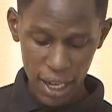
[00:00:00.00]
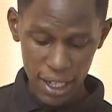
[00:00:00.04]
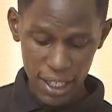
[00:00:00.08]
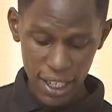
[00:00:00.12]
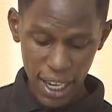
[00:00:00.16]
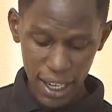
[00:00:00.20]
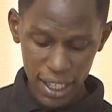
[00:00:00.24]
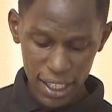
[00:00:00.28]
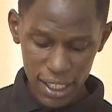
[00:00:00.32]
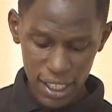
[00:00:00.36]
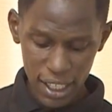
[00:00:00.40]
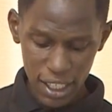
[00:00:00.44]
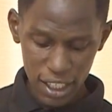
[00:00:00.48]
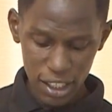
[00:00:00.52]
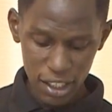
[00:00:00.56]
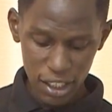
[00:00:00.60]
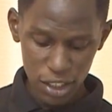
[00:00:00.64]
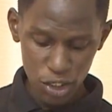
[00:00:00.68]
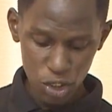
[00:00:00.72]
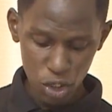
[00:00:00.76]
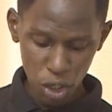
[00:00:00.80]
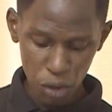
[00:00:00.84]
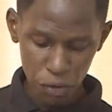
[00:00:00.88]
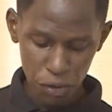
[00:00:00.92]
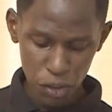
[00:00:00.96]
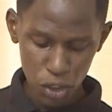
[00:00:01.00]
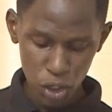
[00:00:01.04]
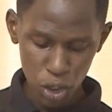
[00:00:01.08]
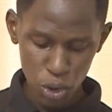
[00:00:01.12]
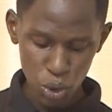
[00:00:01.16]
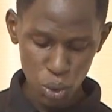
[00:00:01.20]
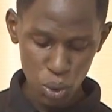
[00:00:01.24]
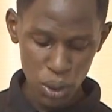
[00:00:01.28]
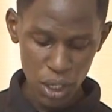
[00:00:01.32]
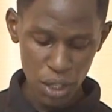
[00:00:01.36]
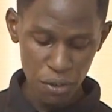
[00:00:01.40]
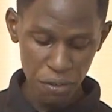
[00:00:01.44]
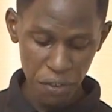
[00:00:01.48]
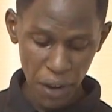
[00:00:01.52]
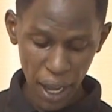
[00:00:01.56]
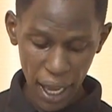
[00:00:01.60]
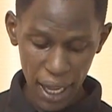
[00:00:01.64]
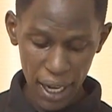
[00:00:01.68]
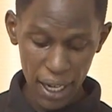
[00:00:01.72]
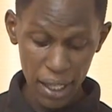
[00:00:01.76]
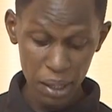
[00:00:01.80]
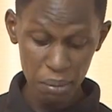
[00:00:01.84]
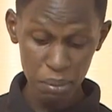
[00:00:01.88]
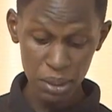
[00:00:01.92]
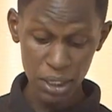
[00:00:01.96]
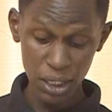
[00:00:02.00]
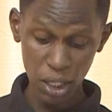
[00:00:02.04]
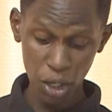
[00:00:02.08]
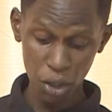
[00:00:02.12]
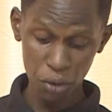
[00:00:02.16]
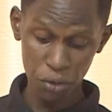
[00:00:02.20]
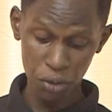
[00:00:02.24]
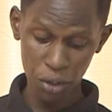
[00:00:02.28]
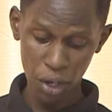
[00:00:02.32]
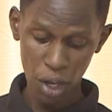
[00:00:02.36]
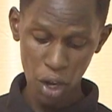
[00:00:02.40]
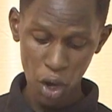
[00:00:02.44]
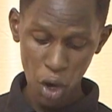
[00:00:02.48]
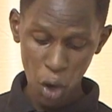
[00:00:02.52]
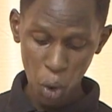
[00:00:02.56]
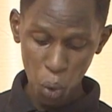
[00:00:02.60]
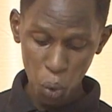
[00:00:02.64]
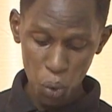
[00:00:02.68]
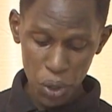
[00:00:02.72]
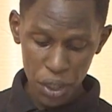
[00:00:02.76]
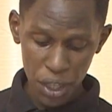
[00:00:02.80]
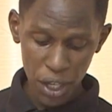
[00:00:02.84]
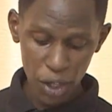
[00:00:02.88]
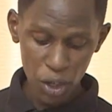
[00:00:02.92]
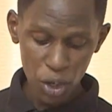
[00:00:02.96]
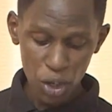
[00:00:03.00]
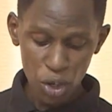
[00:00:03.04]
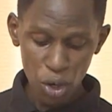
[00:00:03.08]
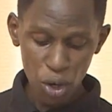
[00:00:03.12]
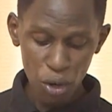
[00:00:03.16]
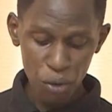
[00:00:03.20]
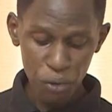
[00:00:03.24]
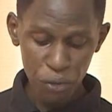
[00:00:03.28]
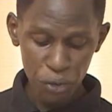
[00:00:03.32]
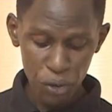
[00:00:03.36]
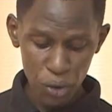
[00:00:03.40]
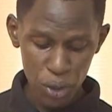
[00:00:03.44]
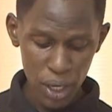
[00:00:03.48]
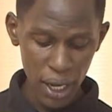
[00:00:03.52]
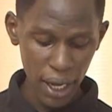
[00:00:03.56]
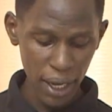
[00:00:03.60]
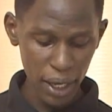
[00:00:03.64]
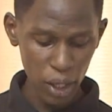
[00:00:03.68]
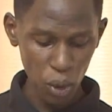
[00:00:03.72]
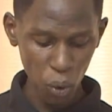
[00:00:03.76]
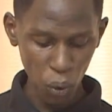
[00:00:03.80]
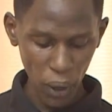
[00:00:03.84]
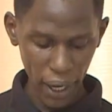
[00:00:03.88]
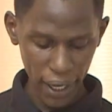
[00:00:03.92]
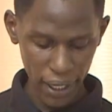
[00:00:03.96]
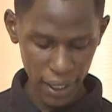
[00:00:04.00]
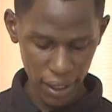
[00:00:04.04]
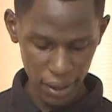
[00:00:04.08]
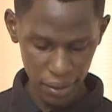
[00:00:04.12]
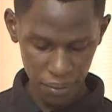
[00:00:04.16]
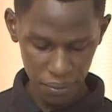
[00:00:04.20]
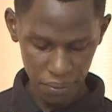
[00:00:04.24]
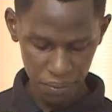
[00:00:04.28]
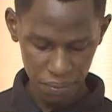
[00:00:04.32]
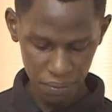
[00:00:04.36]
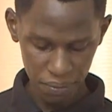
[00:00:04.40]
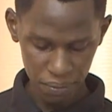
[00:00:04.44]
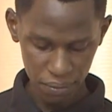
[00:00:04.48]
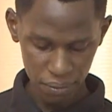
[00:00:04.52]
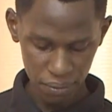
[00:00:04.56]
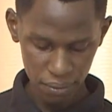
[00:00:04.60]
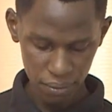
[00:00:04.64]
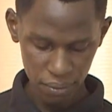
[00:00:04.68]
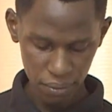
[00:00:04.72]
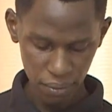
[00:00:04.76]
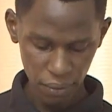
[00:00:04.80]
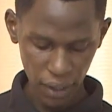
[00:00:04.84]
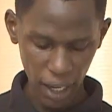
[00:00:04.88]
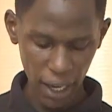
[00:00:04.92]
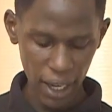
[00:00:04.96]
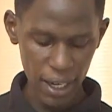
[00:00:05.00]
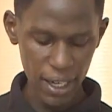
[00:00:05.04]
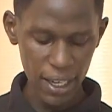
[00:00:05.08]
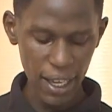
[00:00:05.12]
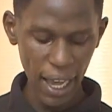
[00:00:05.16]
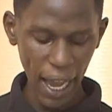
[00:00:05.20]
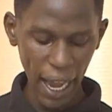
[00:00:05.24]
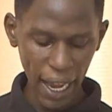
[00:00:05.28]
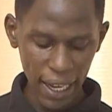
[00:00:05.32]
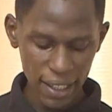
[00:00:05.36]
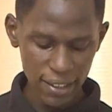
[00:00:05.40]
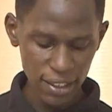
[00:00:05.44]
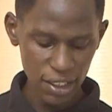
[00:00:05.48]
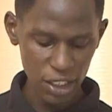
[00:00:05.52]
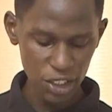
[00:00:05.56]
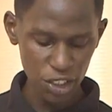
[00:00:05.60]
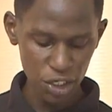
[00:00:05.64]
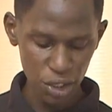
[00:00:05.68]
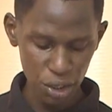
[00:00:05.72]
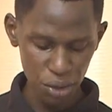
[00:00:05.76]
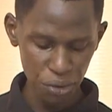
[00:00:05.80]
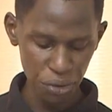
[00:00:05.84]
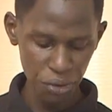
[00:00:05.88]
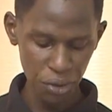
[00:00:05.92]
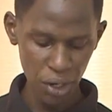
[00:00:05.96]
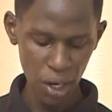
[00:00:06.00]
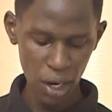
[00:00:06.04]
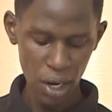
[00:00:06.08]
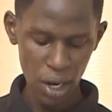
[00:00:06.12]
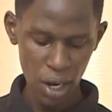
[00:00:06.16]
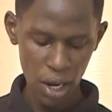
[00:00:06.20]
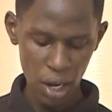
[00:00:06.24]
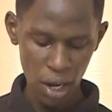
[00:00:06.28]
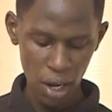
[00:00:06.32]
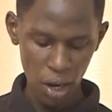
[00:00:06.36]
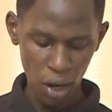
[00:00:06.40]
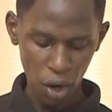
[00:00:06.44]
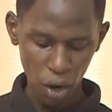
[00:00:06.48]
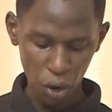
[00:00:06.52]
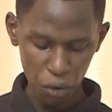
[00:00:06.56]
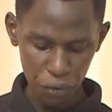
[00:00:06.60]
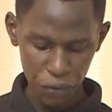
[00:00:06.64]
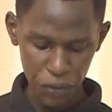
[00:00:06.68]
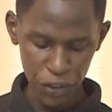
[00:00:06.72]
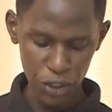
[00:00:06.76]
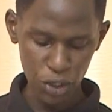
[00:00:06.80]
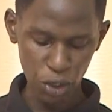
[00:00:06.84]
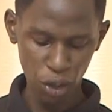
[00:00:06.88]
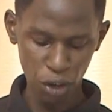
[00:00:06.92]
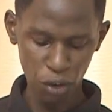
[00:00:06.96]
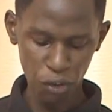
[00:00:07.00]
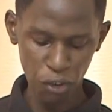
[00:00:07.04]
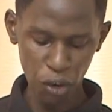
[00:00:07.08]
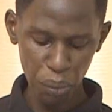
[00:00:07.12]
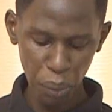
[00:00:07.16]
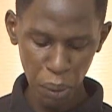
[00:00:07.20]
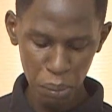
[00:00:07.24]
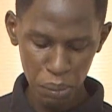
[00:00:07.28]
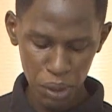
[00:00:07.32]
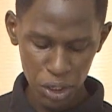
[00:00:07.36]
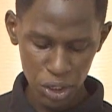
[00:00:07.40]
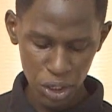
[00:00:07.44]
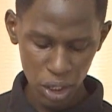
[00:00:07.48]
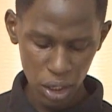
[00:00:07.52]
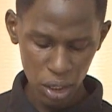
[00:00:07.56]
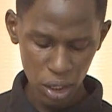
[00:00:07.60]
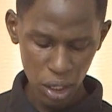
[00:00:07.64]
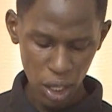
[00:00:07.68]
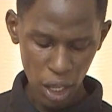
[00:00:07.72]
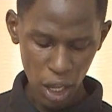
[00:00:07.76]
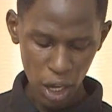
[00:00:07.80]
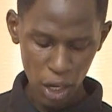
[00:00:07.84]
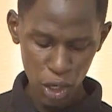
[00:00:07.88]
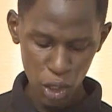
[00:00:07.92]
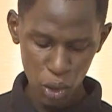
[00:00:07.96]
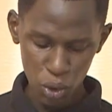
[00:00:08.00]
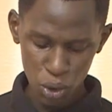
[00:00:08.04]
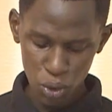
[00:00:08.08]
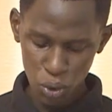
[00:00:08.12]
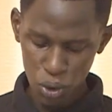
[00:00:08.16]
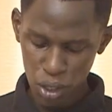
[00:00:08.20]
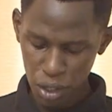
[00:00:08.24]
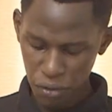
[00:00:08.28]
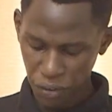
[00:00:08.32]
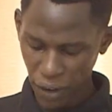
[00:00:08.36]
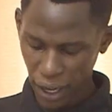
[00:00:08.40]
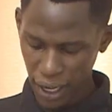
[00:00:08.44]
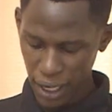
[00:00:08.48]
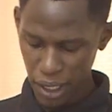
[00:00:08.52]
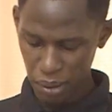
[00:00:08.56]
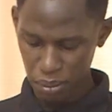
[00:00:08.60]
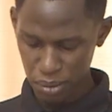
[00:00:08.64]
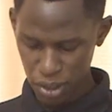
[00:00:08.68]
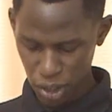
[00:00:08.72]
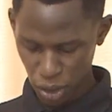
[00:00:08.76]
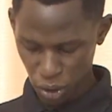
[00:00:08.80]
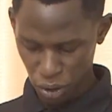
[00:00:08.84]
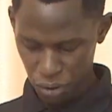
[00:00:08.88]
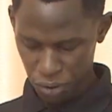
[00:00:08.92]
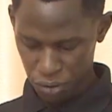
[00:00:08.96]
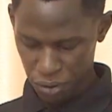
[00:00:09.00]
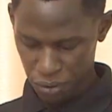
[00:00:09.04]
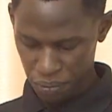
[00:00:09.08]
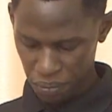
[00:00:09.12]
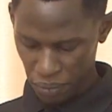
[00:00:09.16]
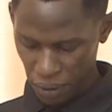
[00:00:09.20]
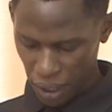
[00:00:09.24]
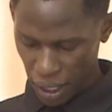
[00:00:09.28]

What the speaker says: Daniel resolved not to defile himself with the royal food and wine. And he asked the chief official for permission not to defile himself.